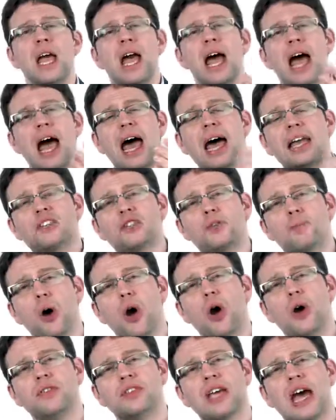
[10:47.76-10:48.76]
And
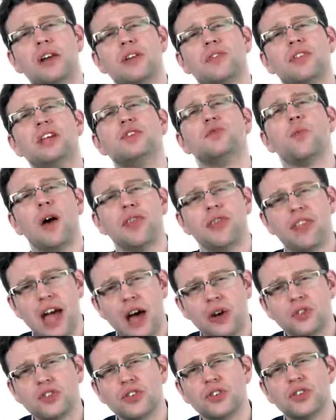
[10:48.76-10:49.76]
suppose out of these
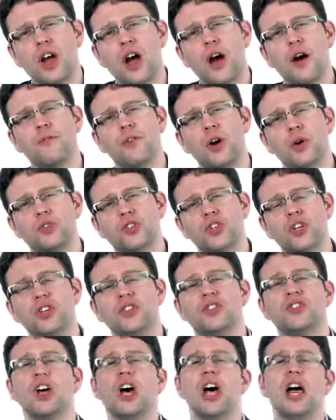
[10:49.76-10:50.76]
1,000
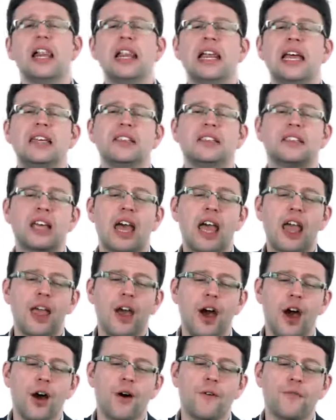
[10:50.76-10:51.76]
voters, let's say
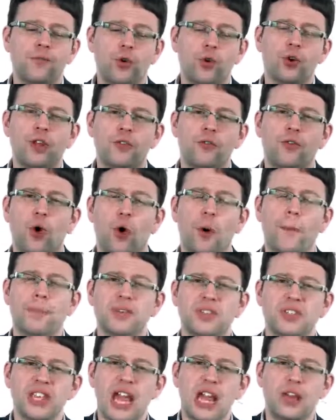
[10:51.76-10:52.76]

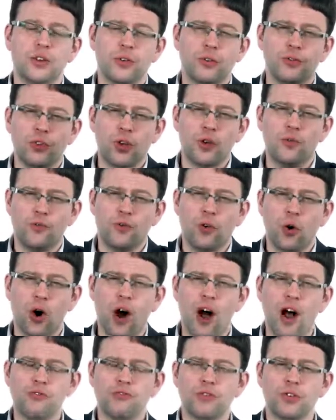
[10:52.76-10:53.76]
44%, so
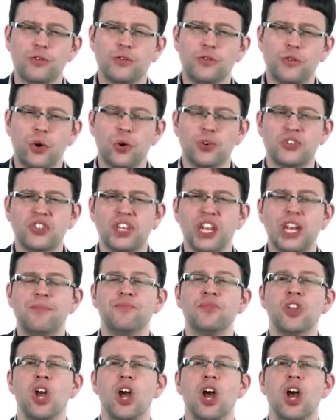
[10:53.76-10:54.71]
440,